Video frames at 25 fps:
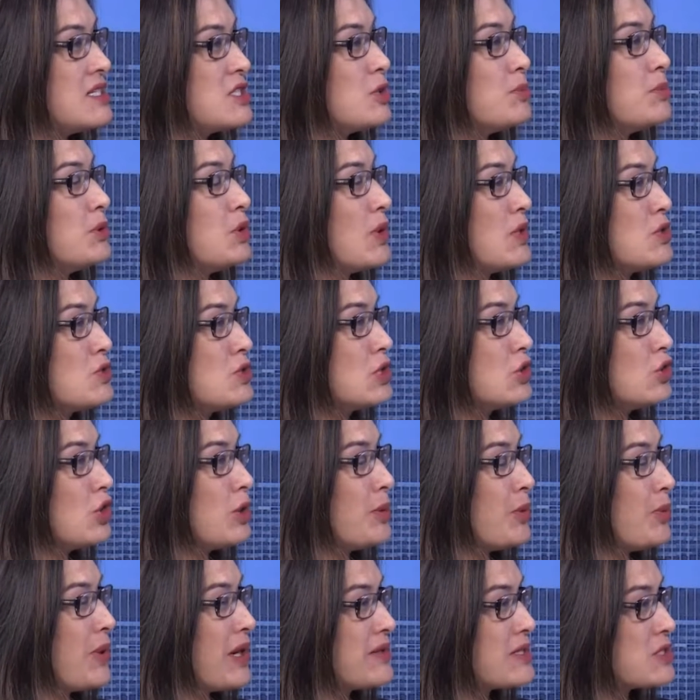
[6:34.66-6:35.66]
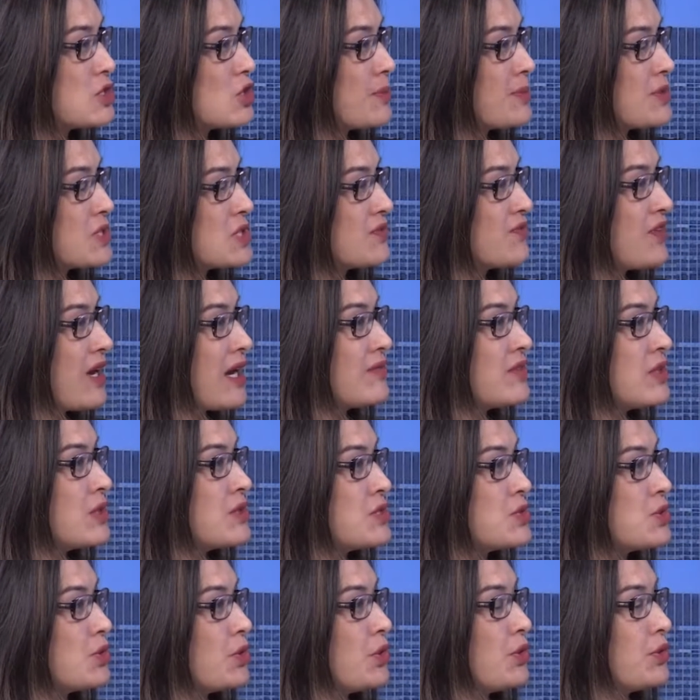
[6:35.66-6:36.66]
So Blue Ocean Global Wealth is almost 5
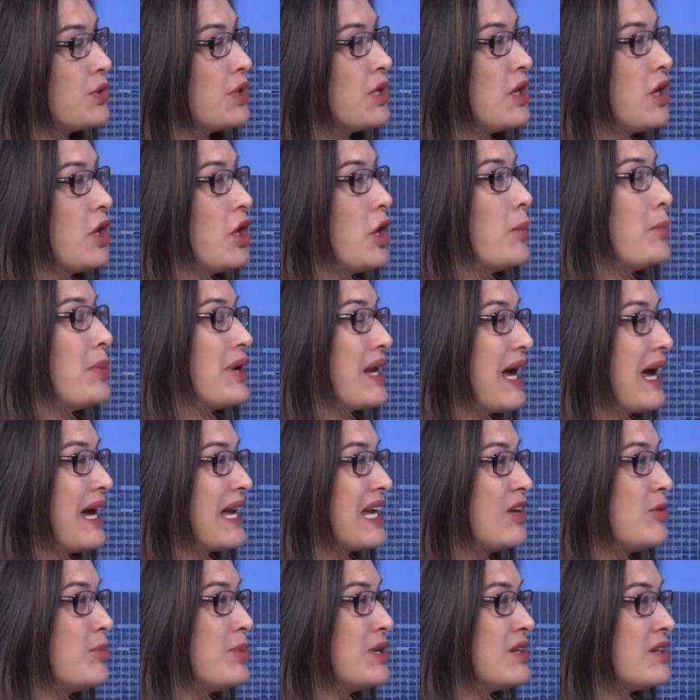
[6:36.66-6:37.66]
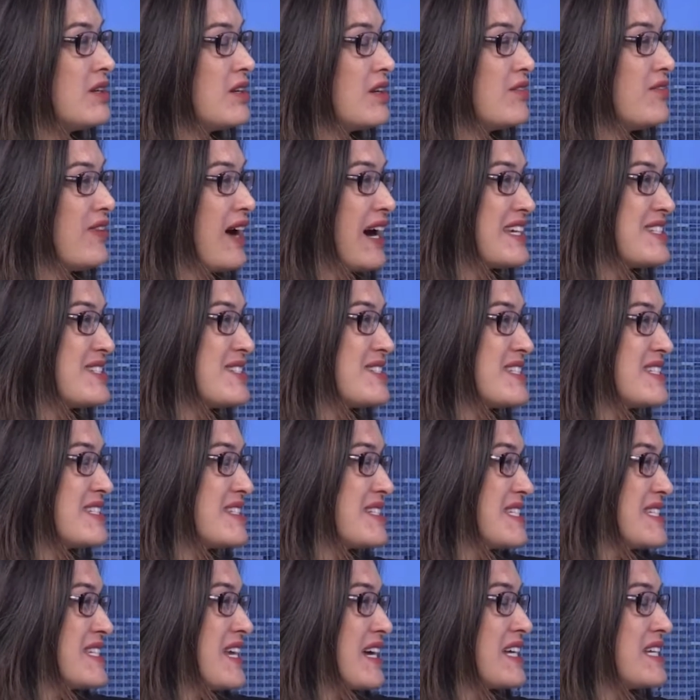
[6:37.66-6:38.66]
years old, but I have been an advisor
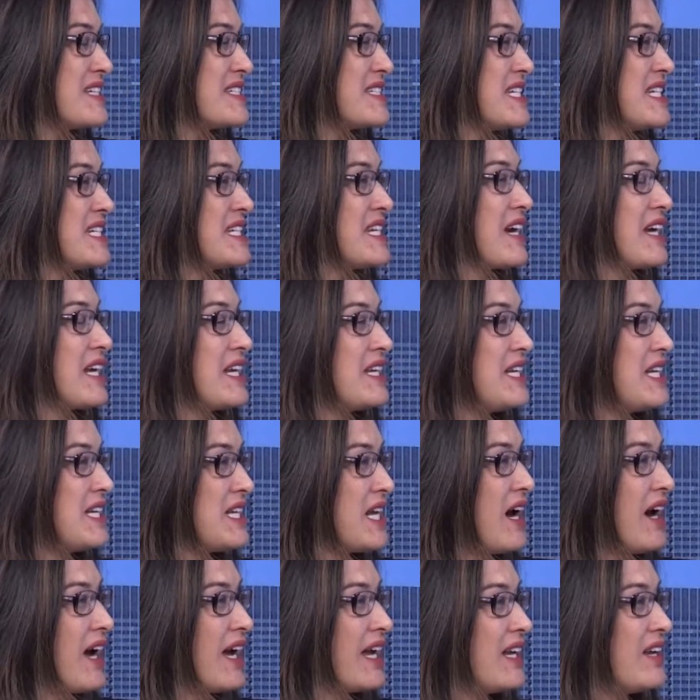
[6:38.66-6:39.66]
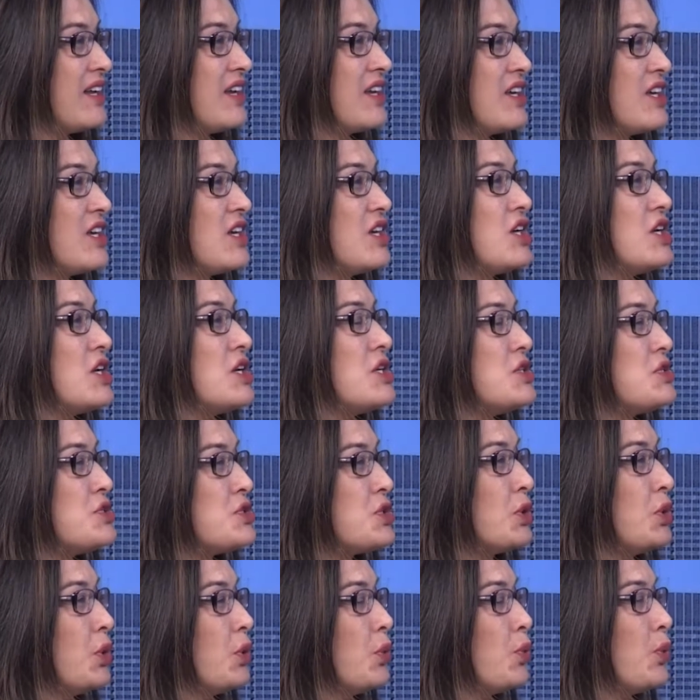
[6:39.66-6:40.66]
since 1999.
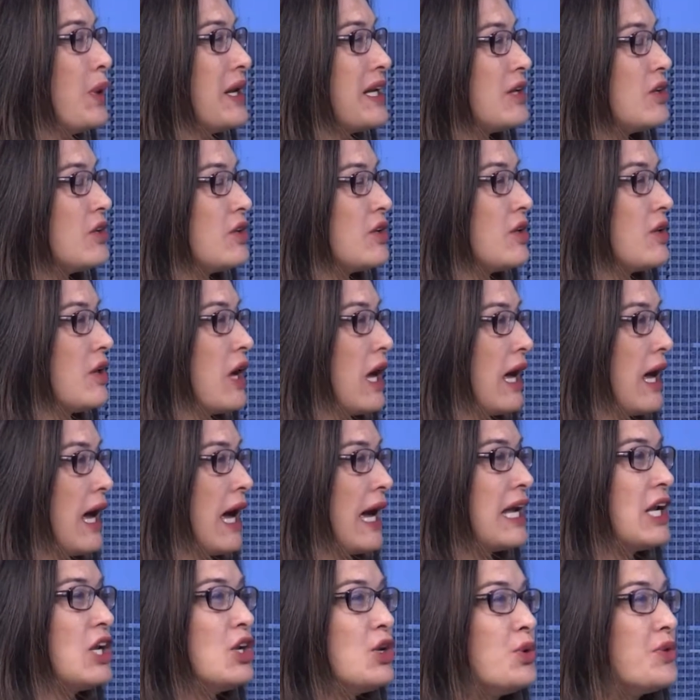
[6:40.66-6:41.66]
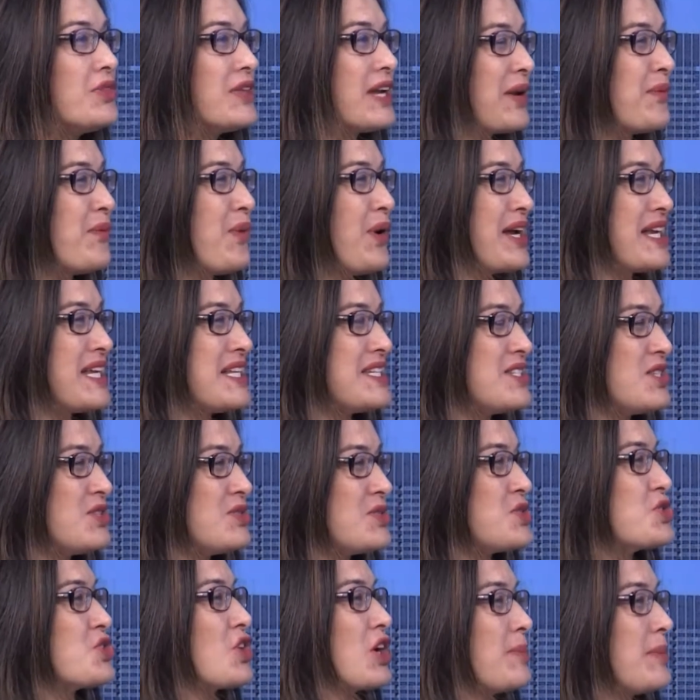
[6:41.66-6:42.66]
So I knew that I wanted
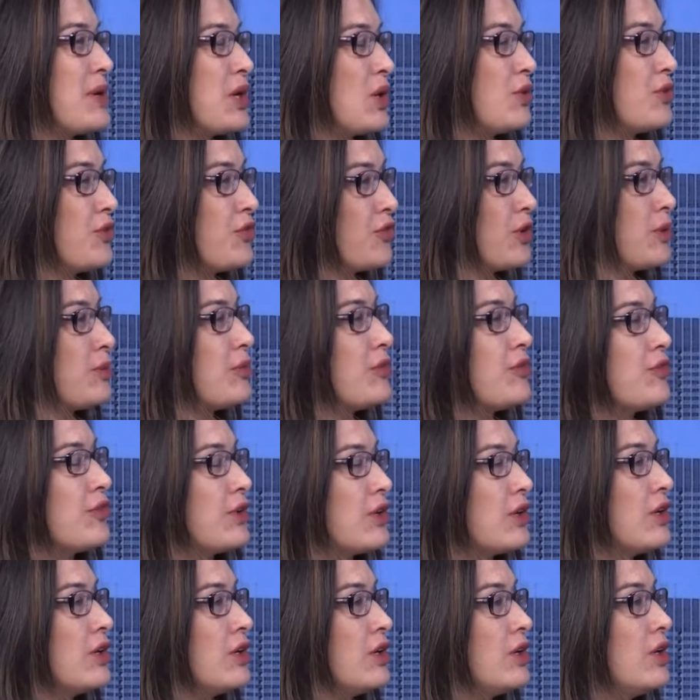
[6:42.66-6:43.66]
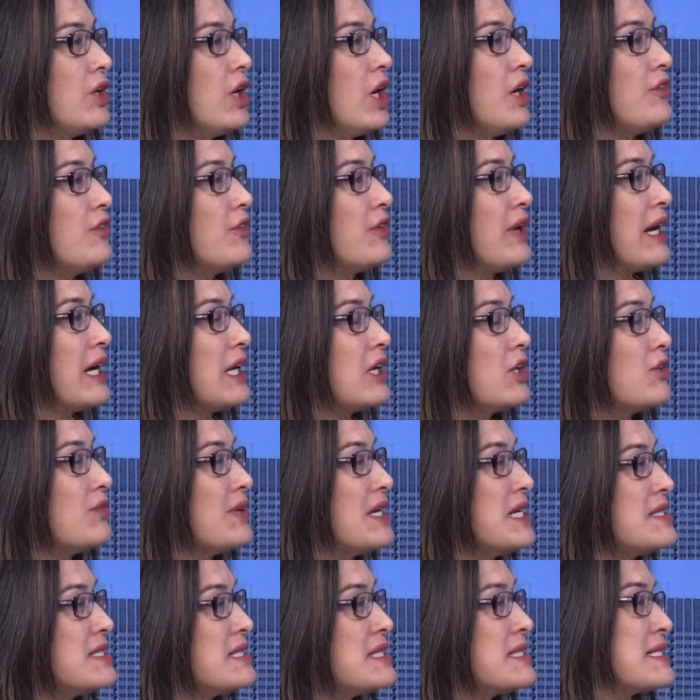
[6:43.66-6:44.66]
to start my own firm for a variety of
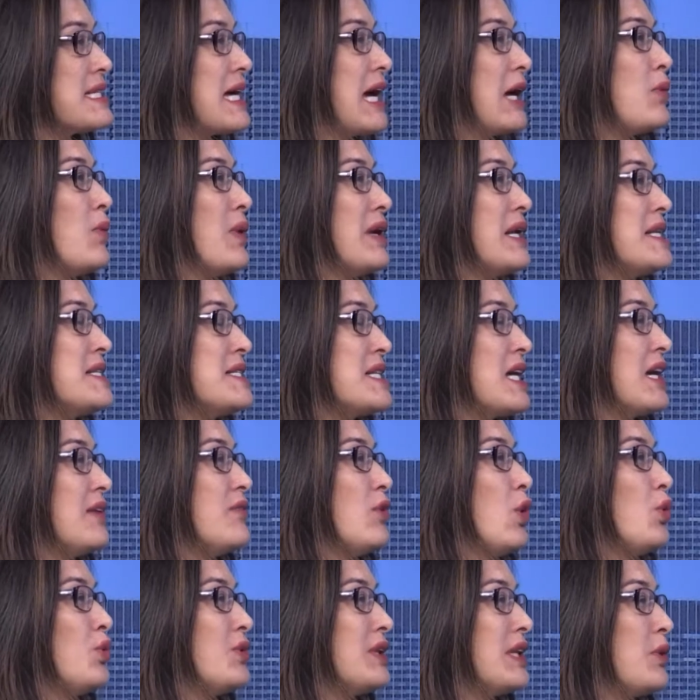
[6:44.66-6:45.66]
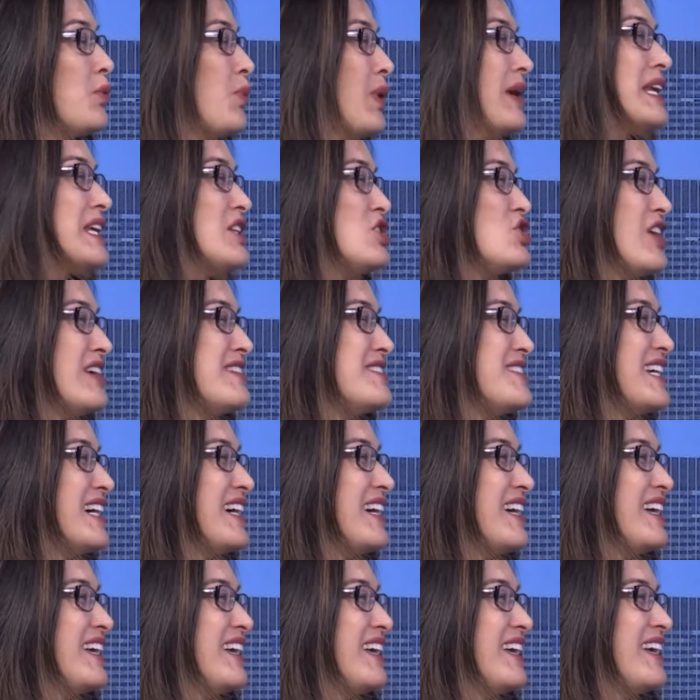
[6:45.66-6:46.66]
reasons. I wanted to have only one
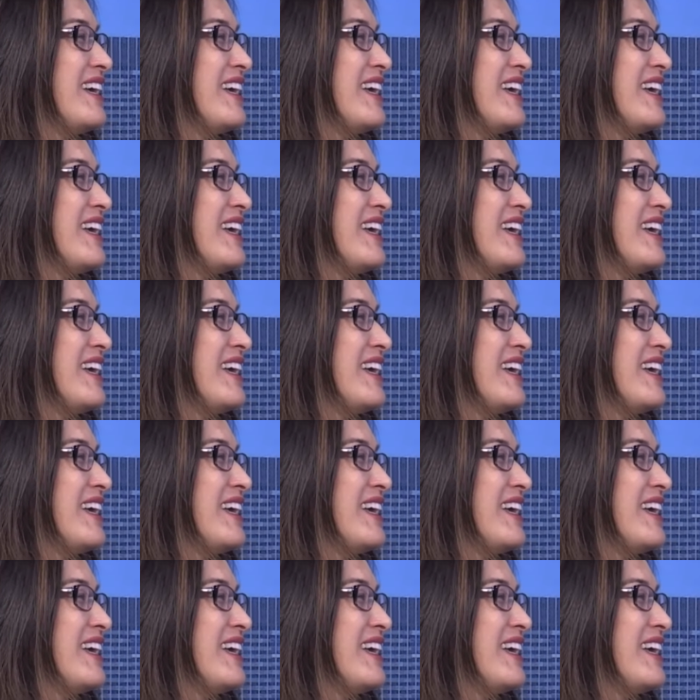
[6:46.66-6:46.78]
agenda,